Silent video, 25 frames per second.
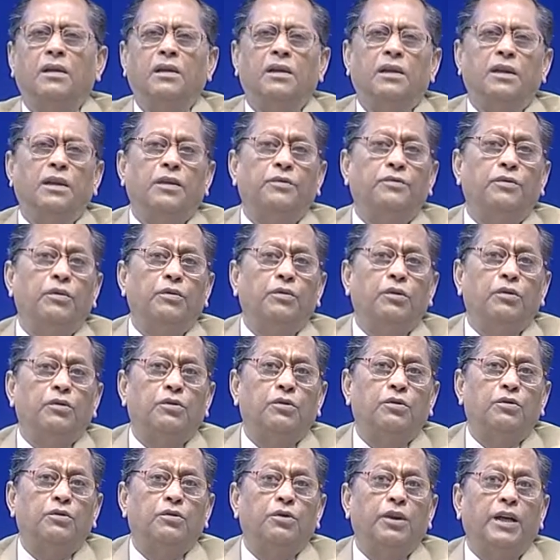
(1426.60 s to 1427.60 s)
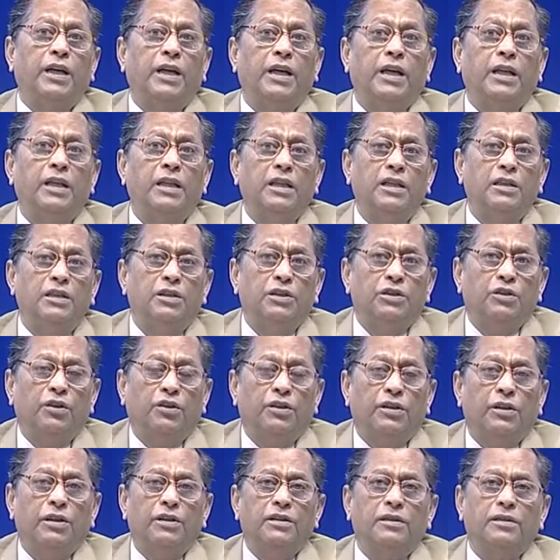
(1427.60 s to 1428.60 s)
If you want to do energy
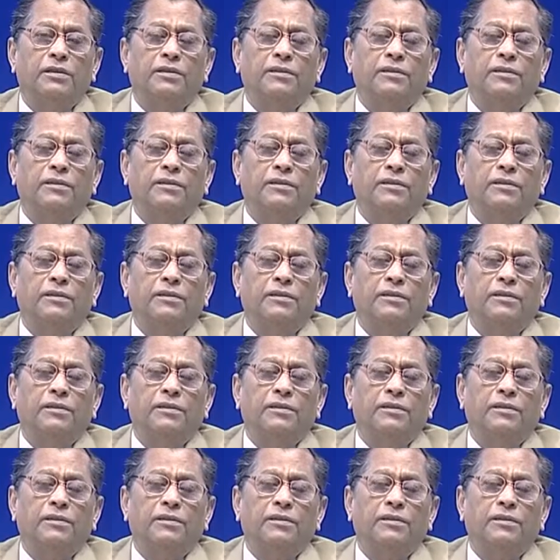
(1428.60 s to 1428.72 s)
audit,